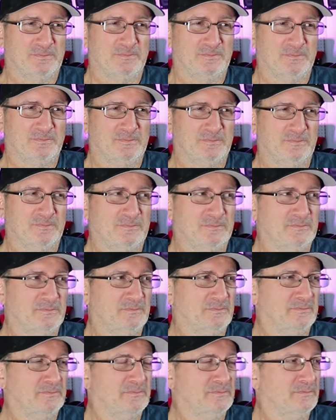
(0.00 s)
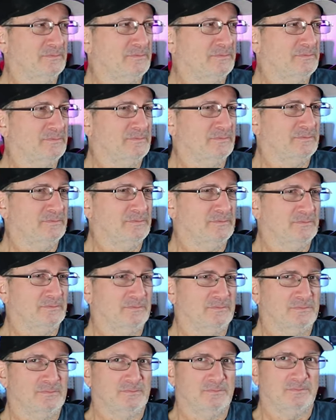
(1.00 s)

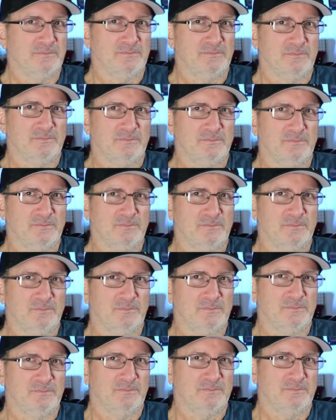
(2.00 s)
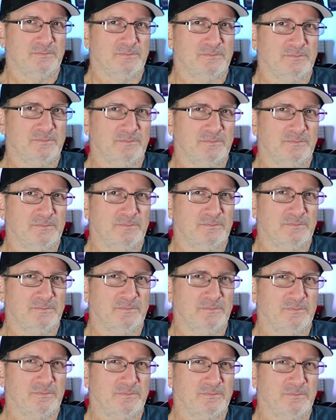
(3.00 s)

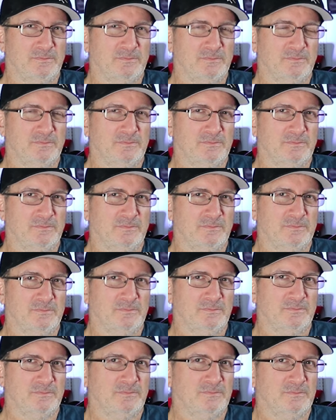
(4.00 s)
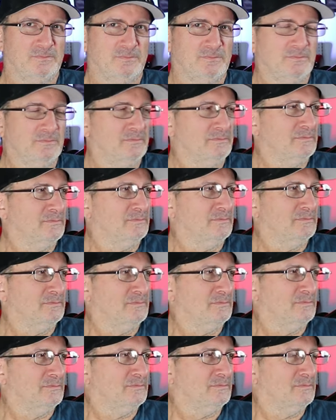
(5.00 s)

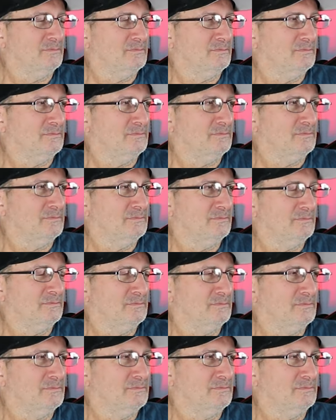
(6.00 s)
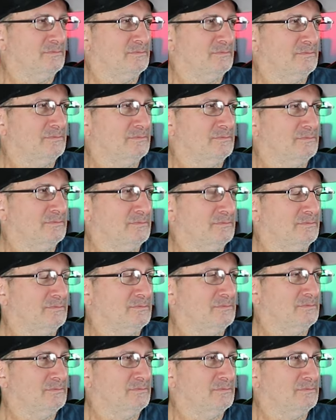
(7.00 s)
[no speech]